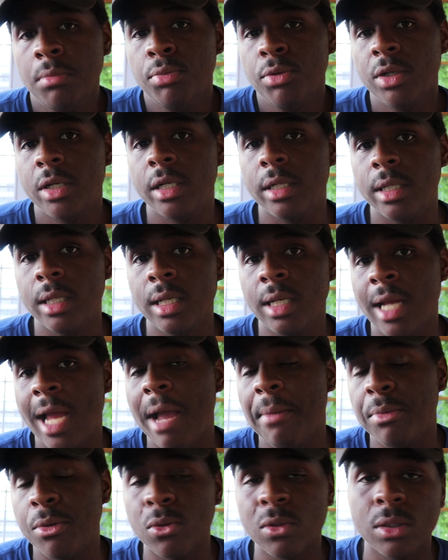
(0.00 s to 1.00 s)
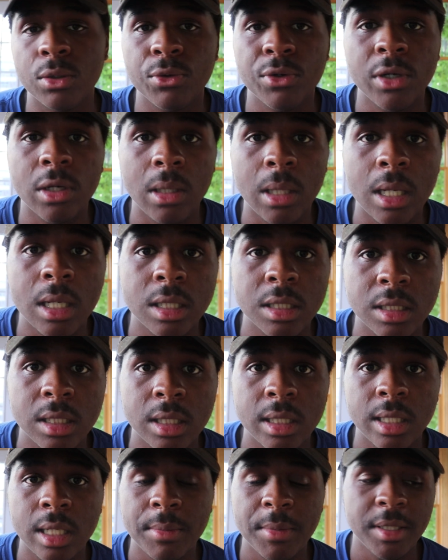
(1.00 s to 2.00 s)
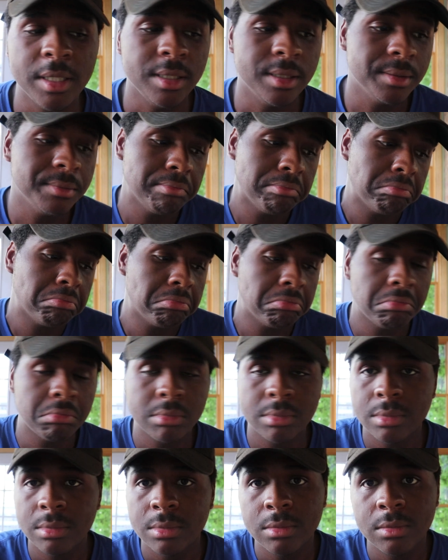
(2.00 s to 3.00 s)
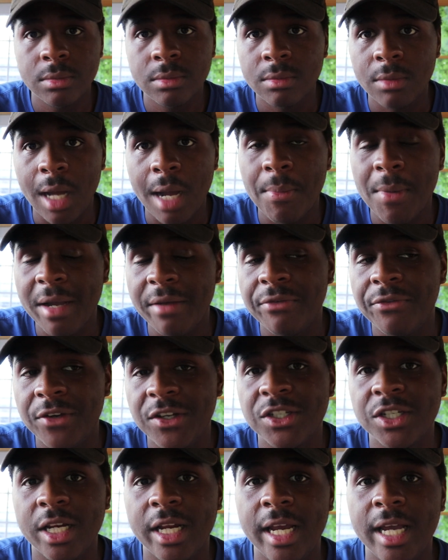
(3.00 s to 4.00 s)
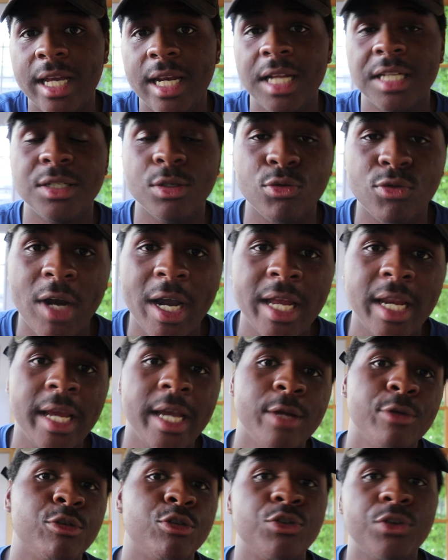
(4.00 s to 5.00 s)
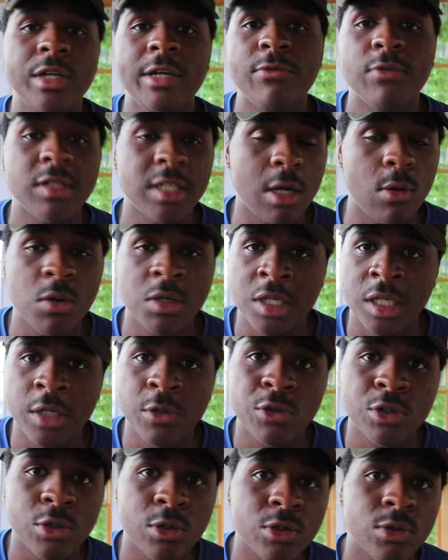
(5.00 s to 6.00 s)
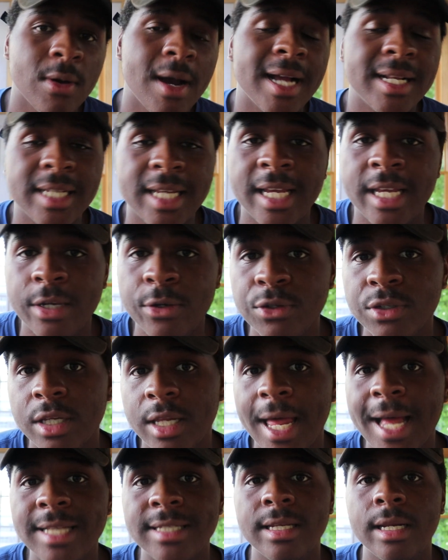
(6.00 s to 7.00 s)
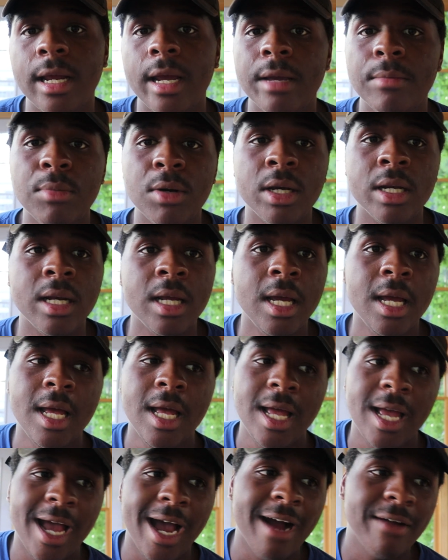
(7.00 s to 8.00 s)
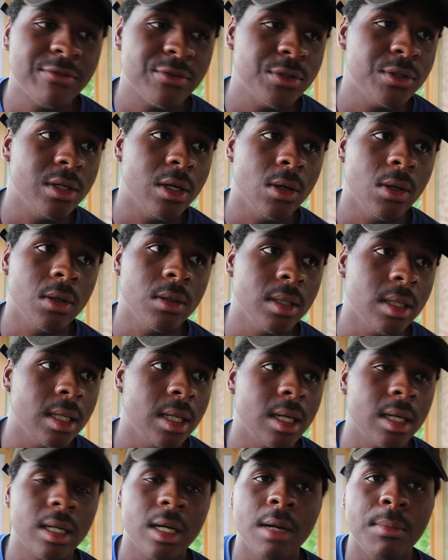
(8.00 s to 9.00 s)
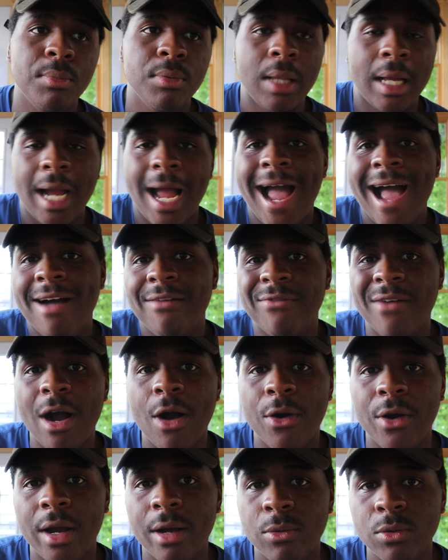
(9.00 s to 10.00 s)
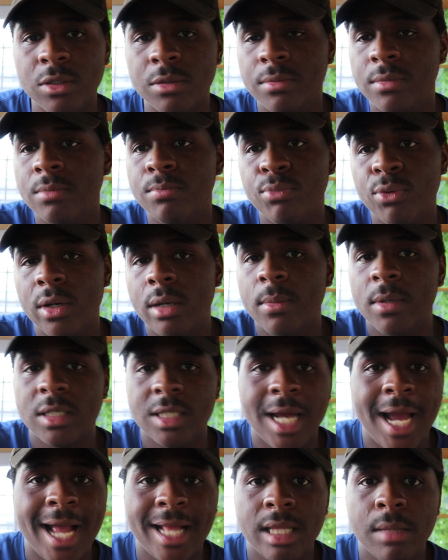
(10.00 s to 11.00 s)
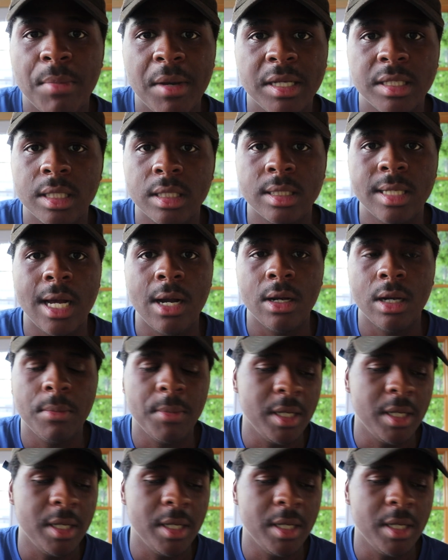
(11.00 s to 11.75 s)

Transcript: I'm pretty happy with the reel, honestly. I mean, I might fish it again. It's a right hand retrieve, which I wasn't used to, so I had to get used to that today. But after, you know, like a half hour, I had the basics down.